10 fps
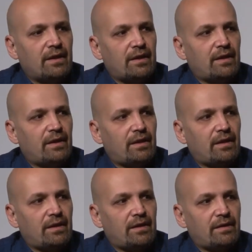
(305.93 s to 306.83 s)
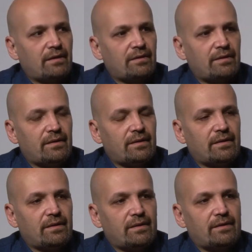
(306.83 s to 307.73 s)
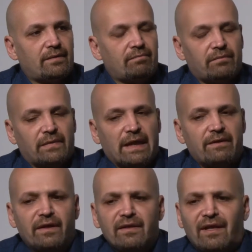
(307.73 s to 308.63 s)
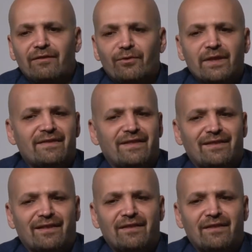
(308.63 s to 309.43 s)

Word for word: Uh, there are countries that